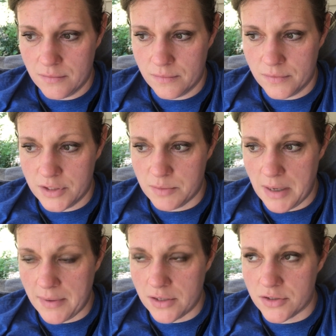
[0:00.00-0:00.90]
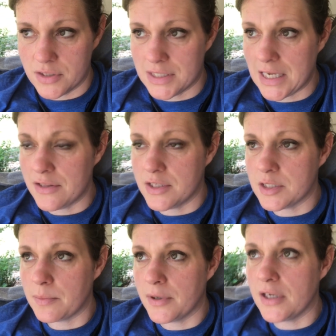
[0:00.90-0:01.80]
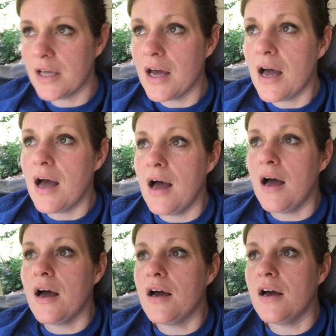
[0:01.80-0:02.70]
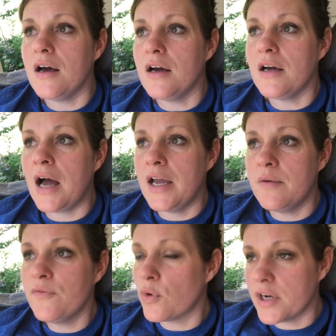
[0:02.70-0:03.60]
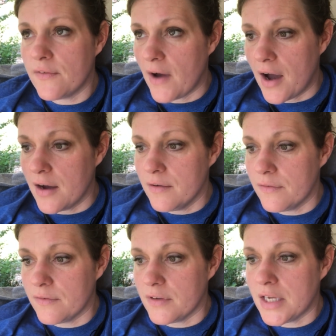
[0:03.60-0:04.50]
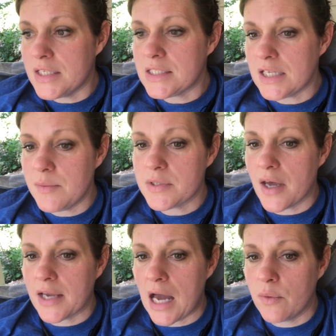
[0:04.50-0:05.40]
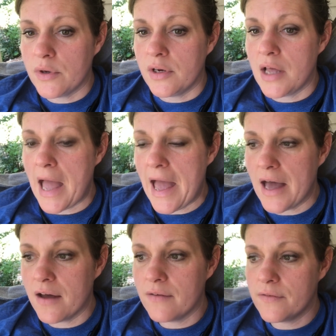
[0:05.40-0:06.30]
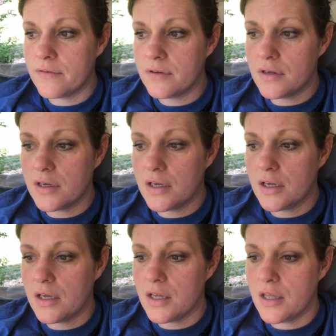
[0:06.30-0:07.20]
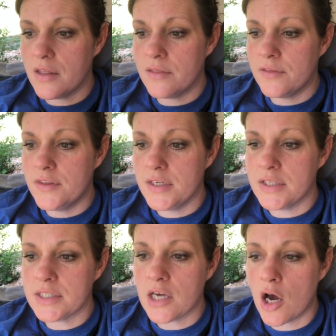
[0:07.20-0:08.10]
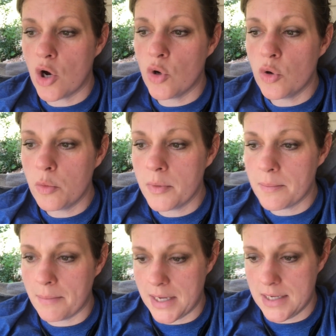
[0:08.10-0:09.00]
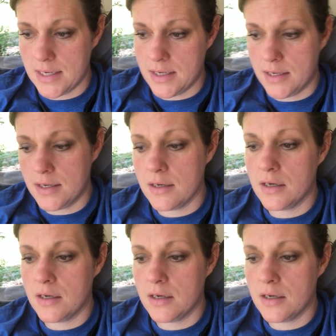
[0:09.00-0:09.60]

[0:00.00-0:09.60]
which maybe I shouldn't say this, but I am 45. It seems like I would have this homemaking